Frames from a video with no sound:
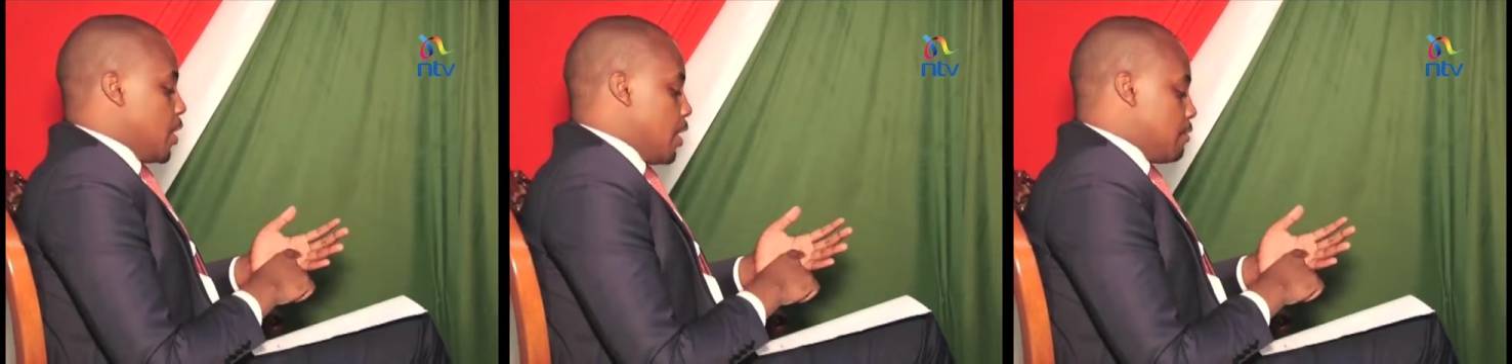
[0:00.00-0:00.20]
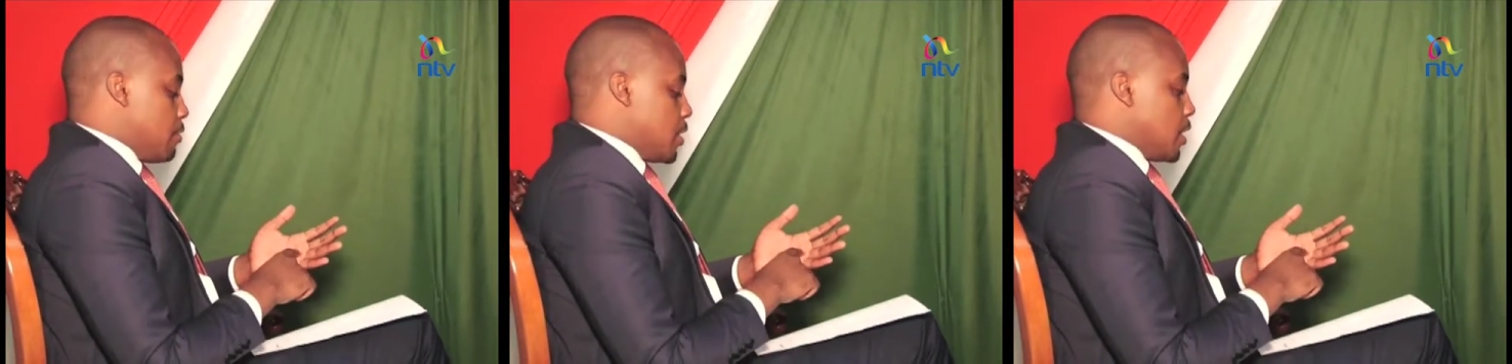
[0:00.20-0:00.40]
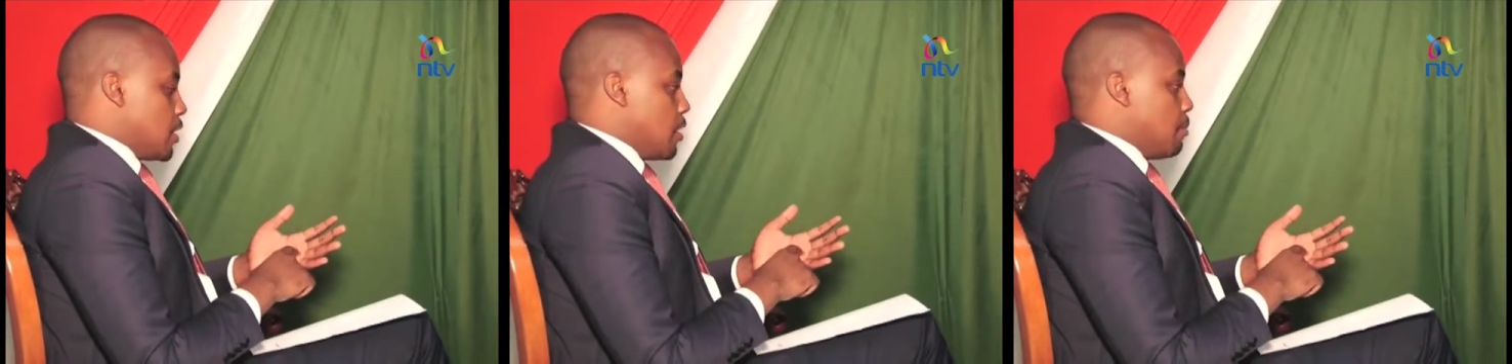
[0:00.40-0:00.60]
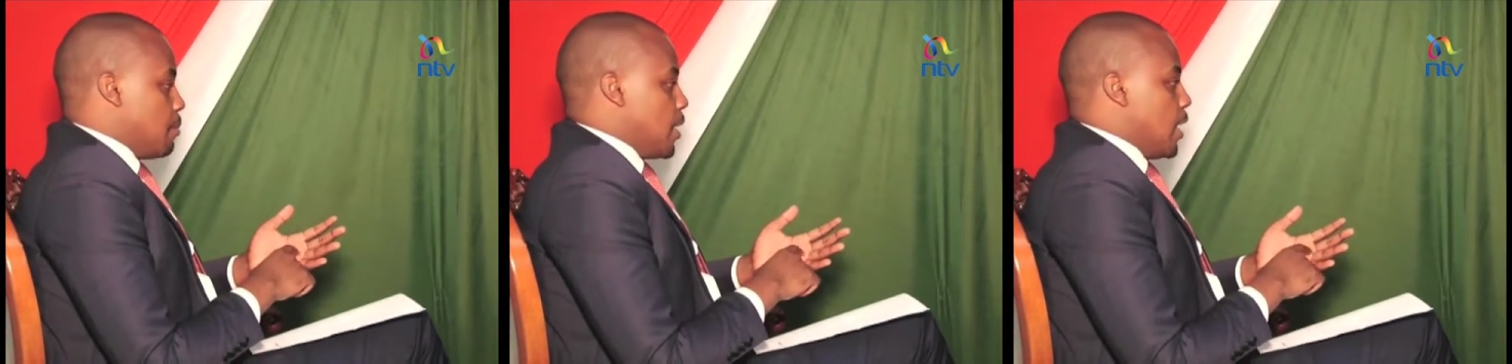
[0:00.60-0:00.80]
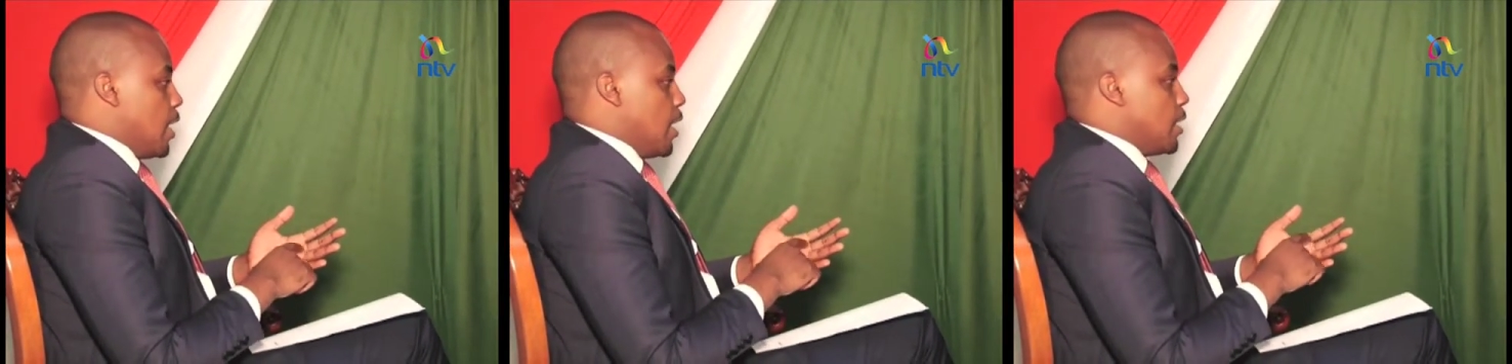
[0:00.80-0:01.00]
have set
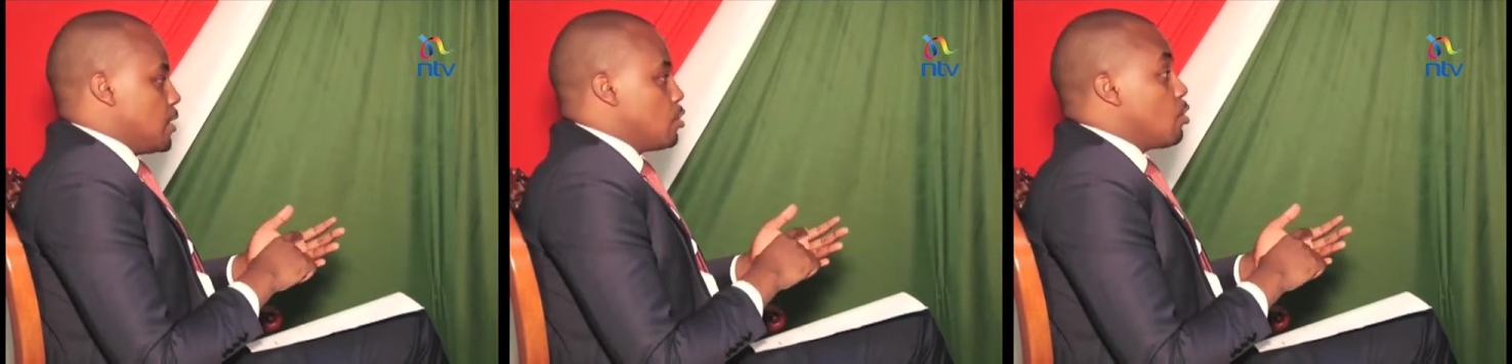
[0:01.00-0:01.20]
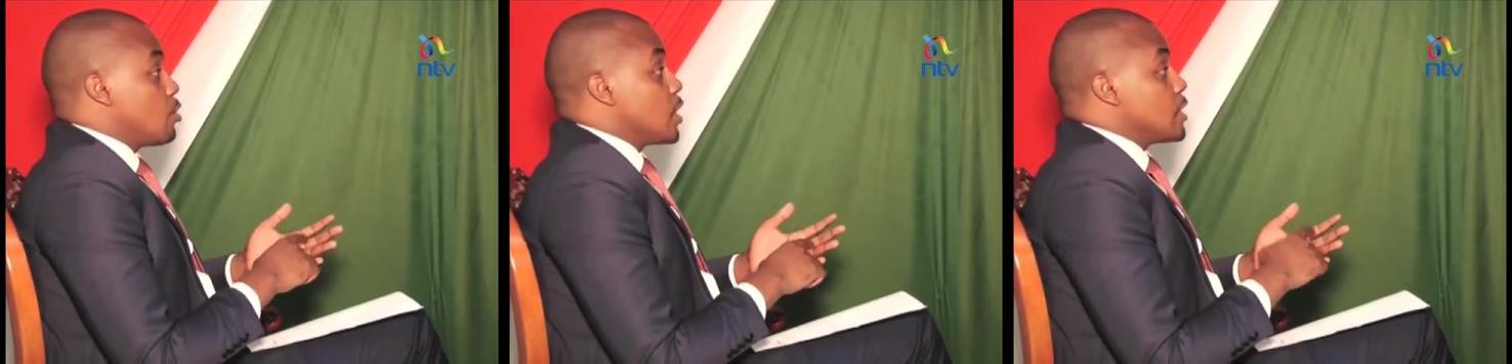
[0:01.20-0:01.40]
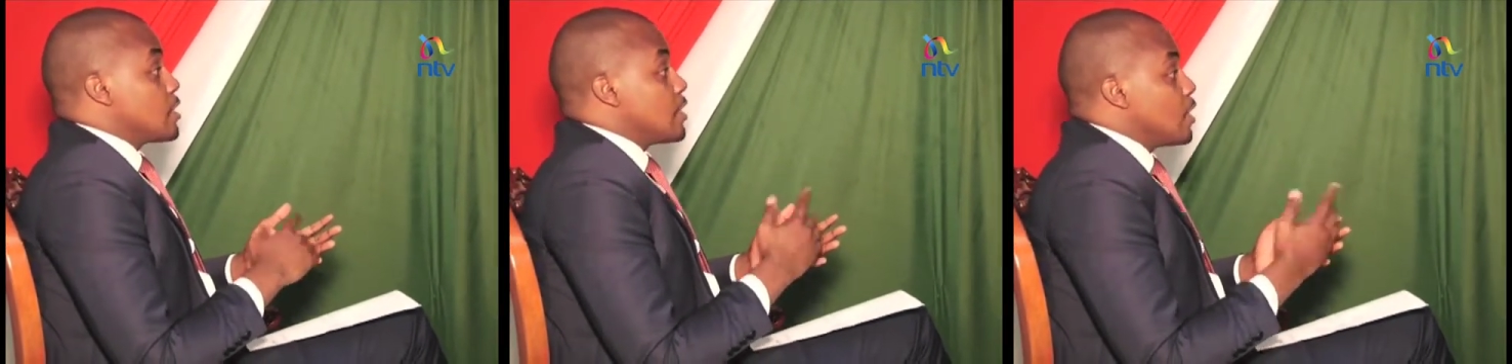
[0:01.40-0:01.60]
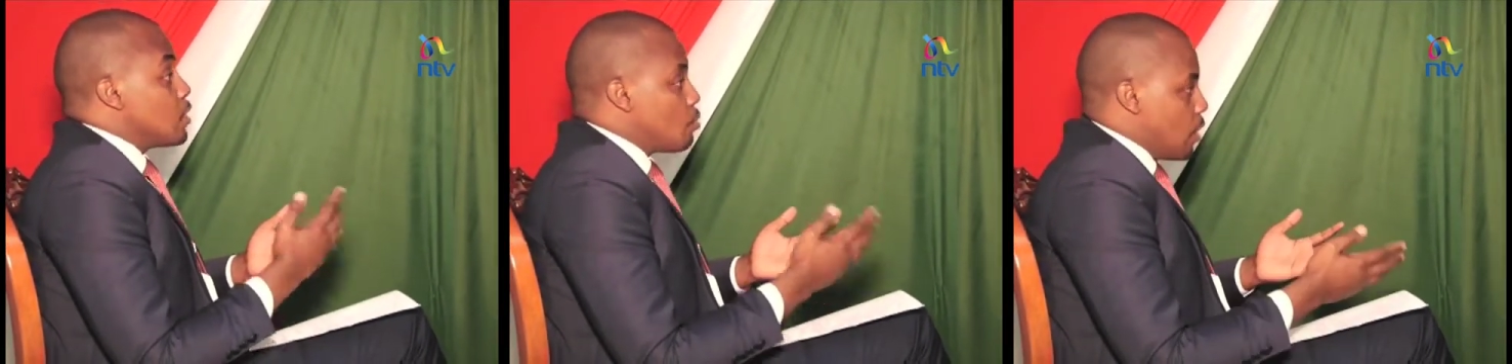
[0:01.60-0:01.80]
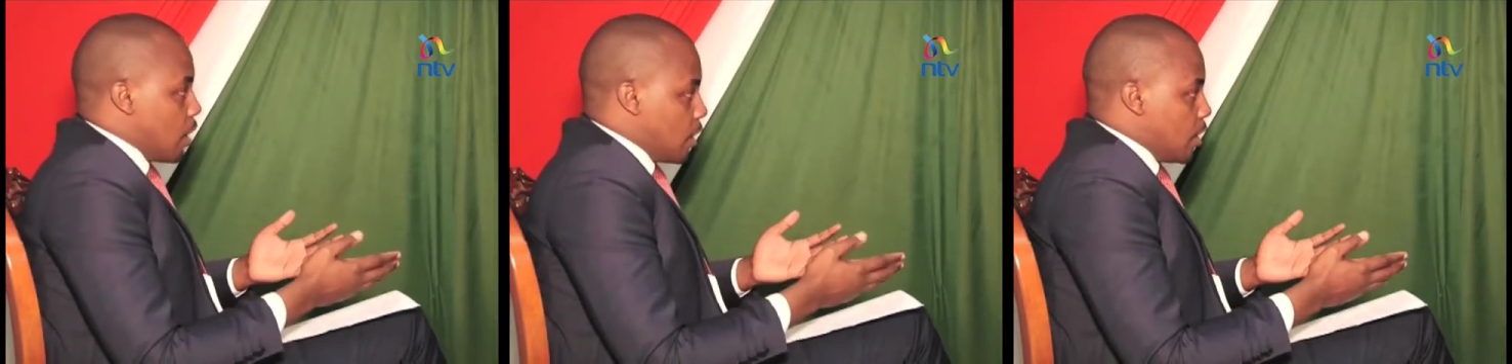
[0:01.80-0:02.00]
up a doctors
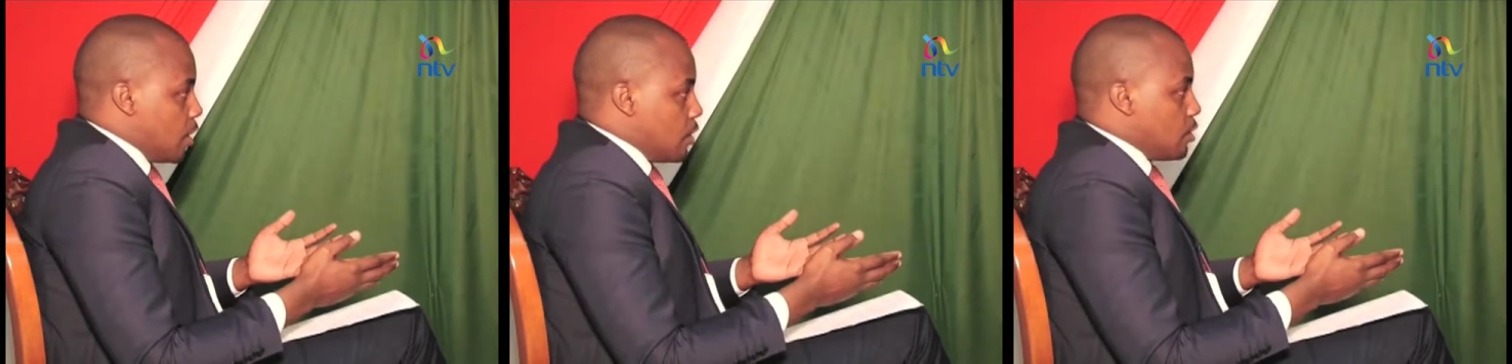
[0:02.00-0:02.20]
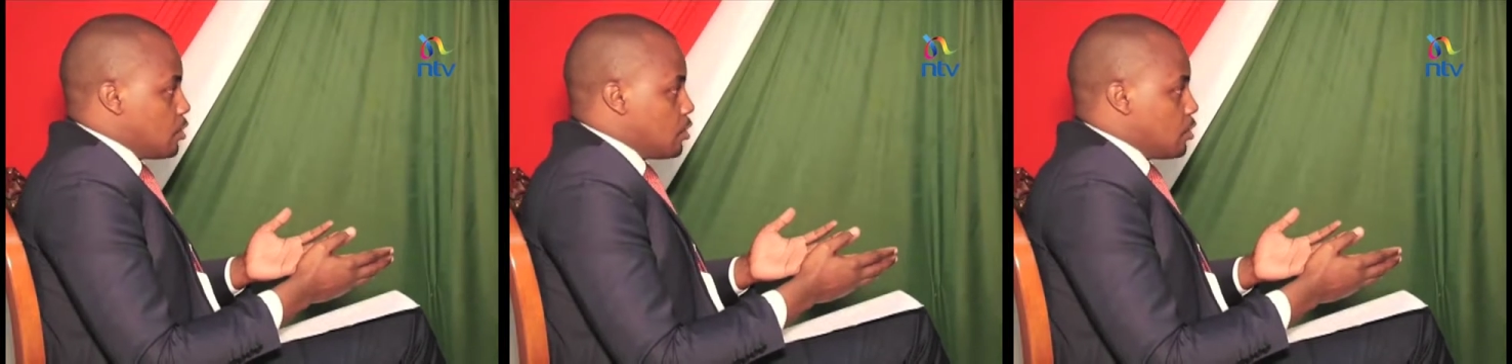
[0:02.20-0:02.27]
network